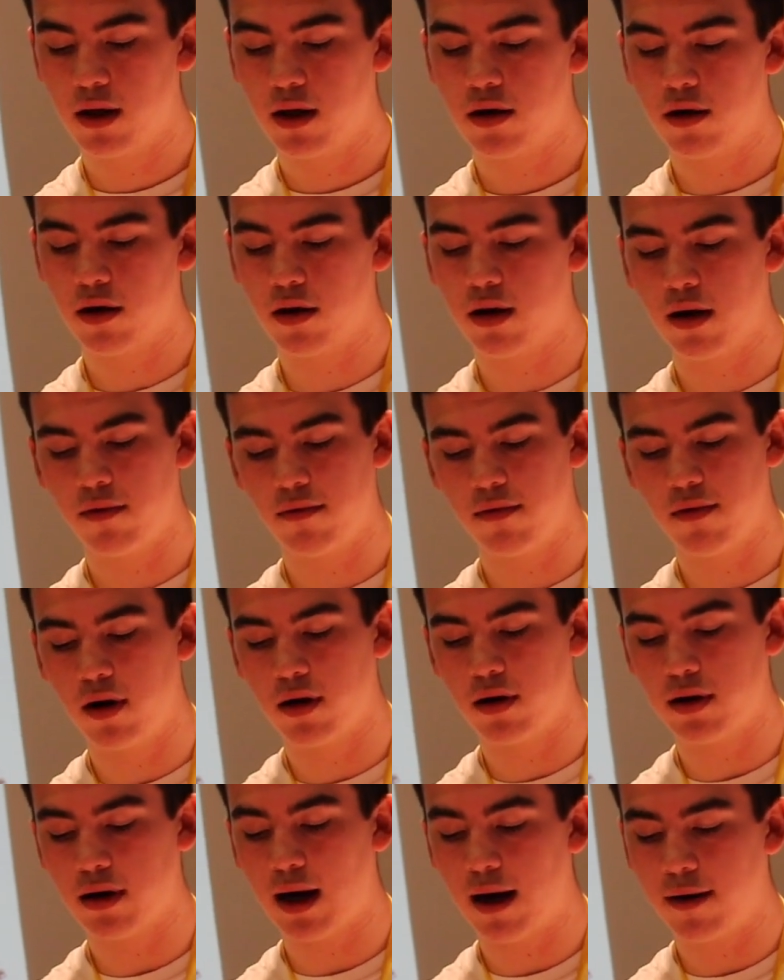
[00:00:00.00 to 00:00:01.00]
Don't get me
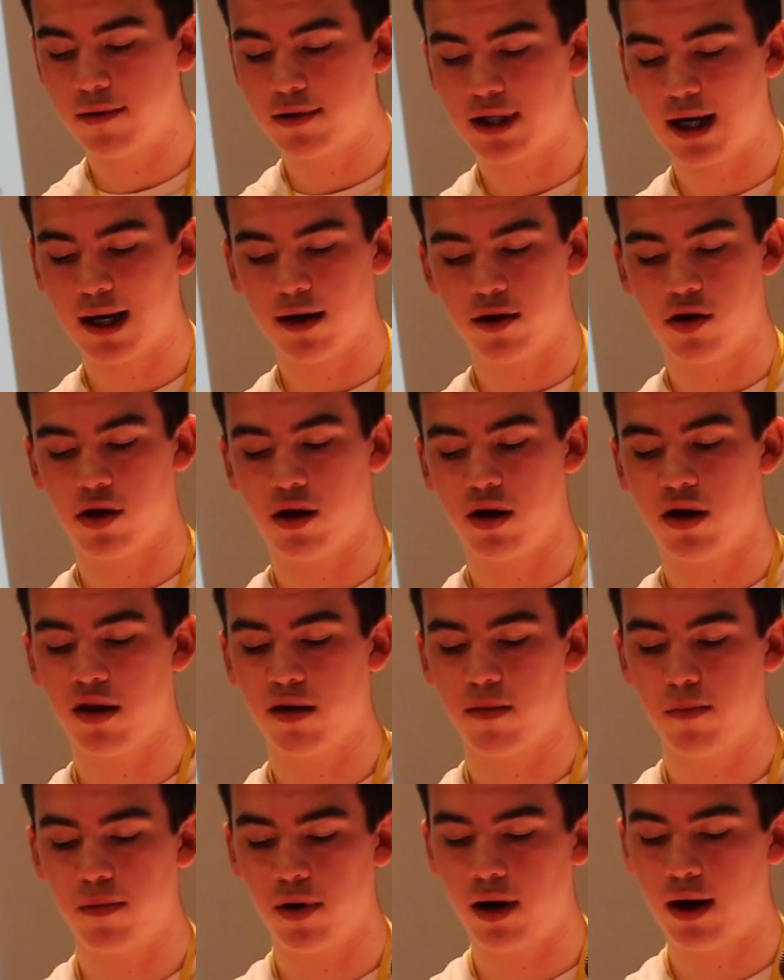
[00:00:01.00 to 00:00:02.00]
wrong, I was
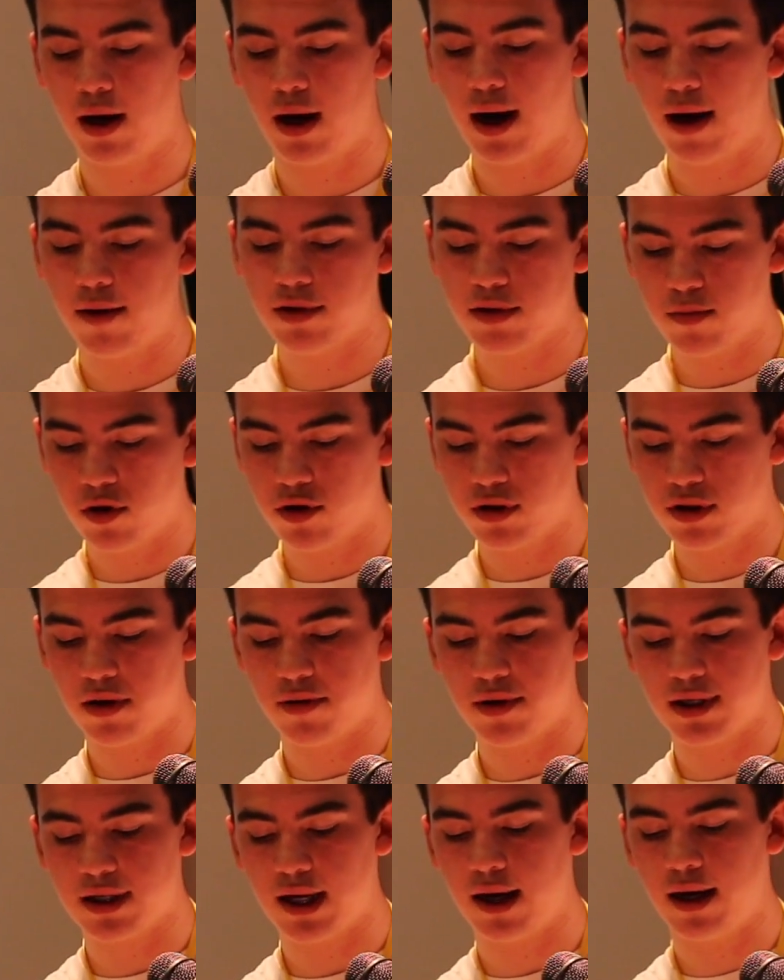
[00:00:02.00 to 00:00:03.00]
anxious, but I was more
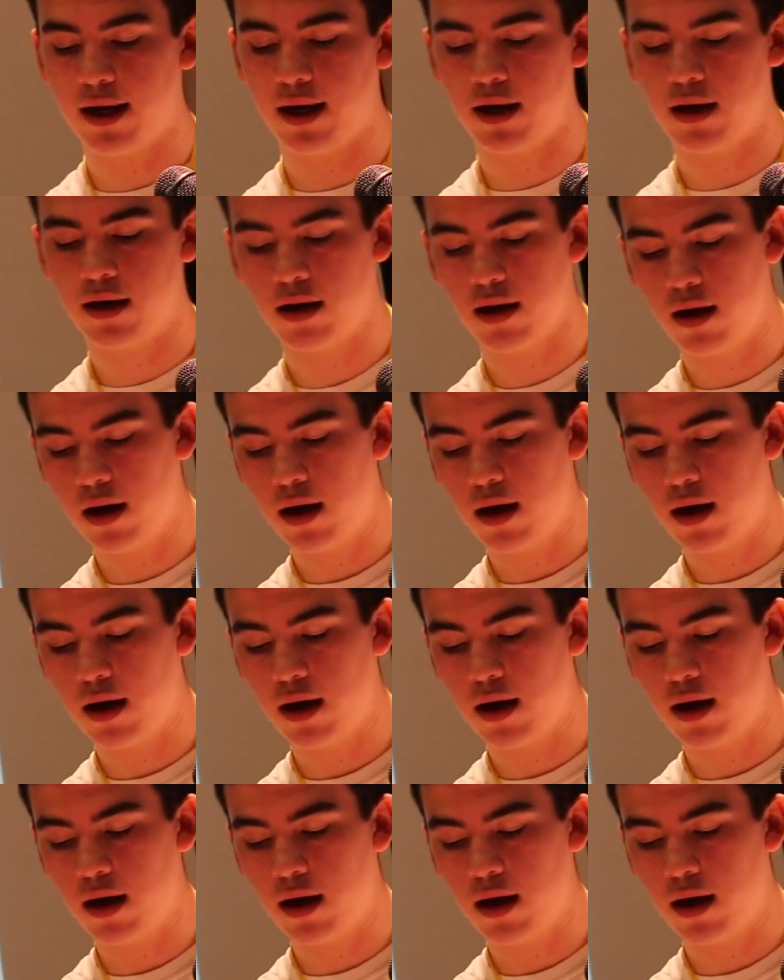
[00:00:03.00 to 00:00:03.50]
so excited.